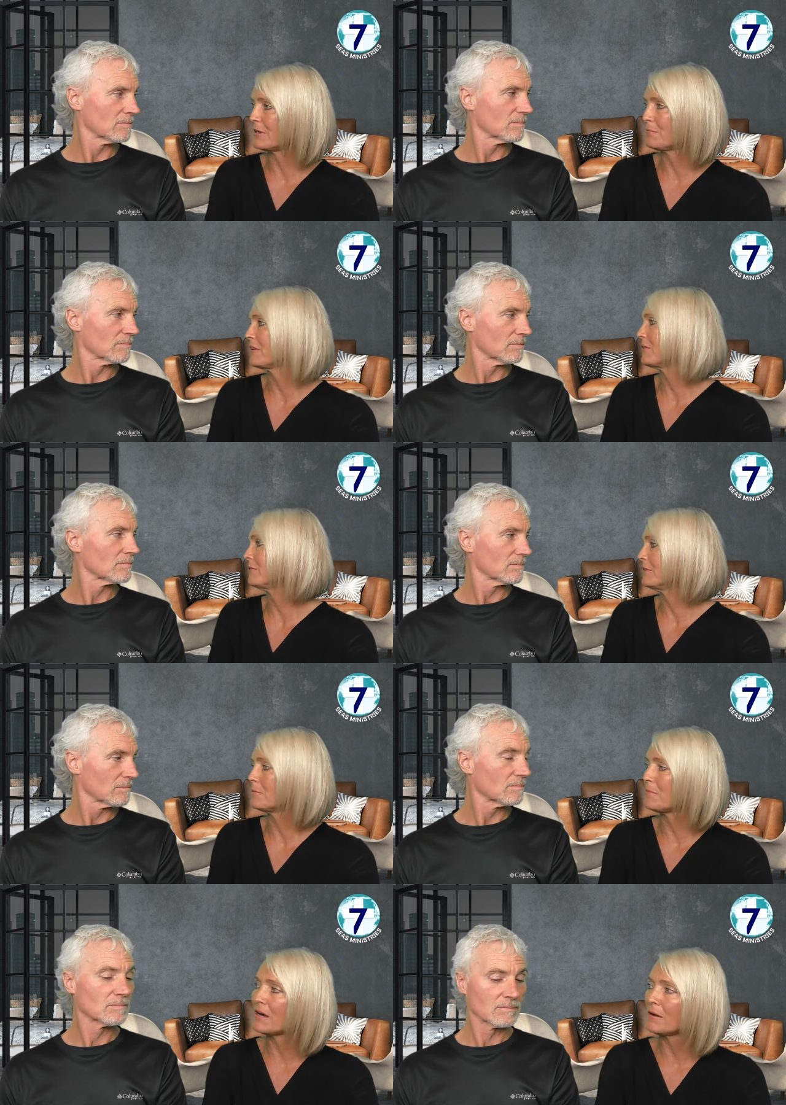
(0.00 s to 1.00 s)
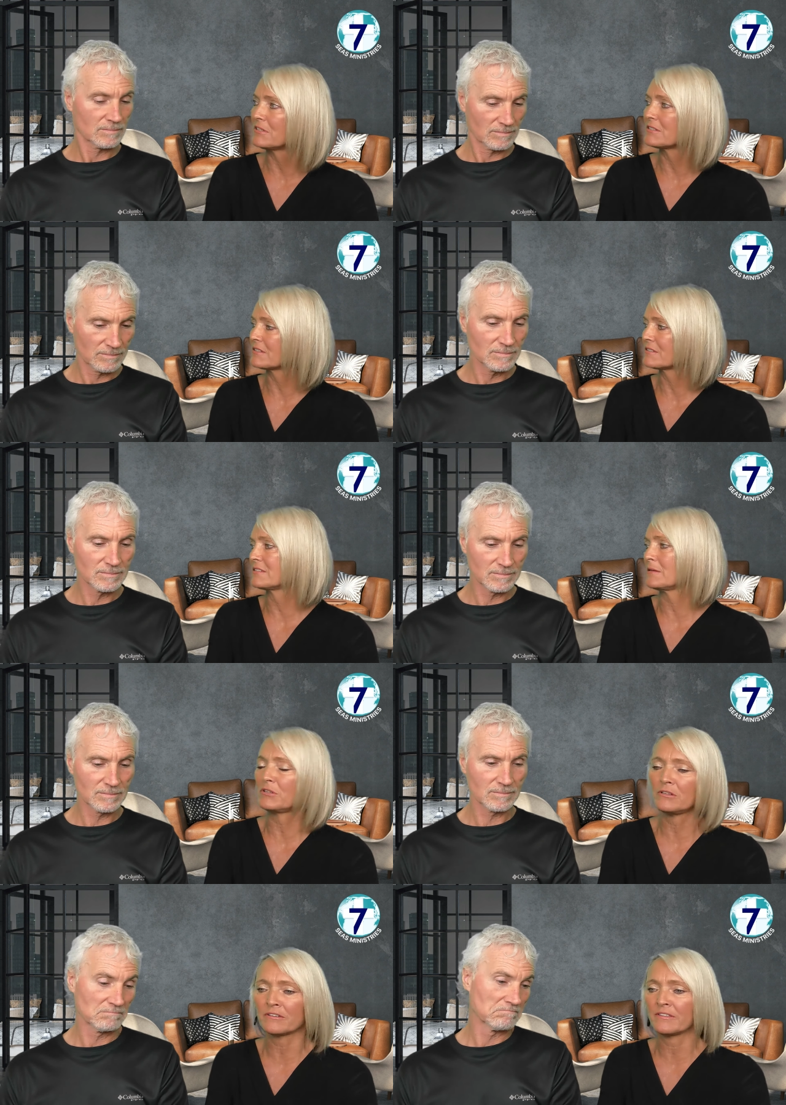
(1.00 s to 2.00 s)
Speaker 1: grandmother and the mom, it's
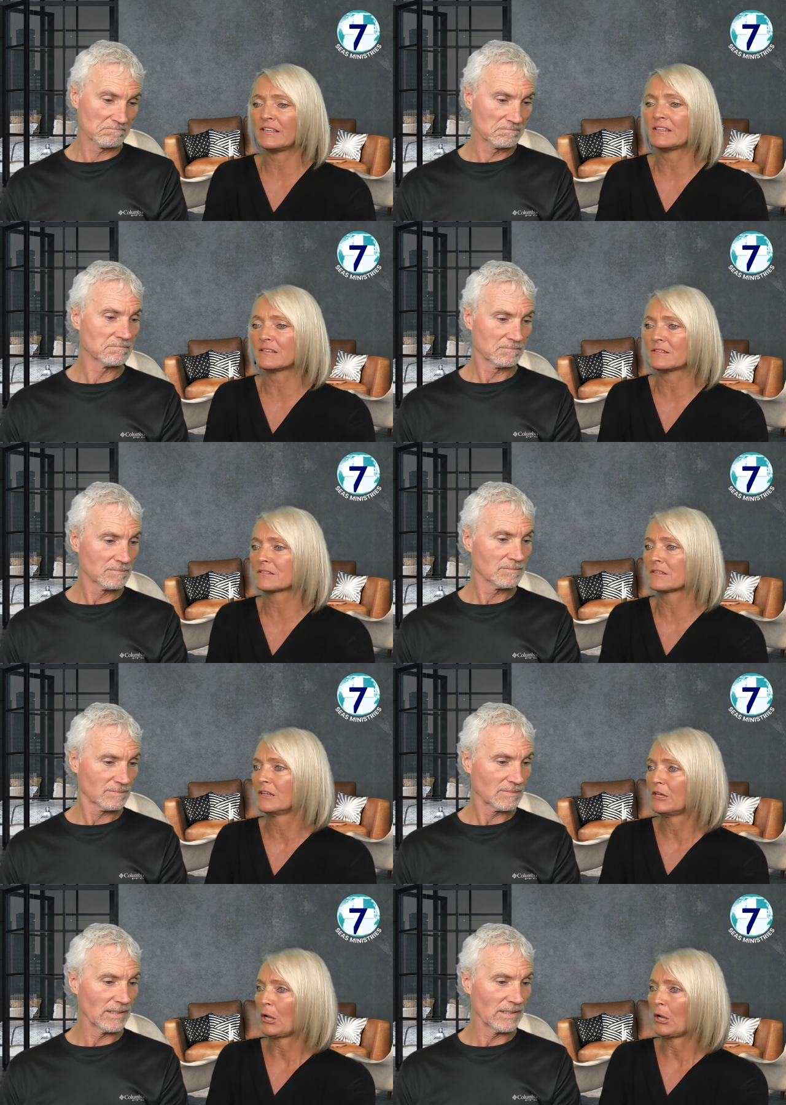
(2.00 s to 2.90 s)
similar things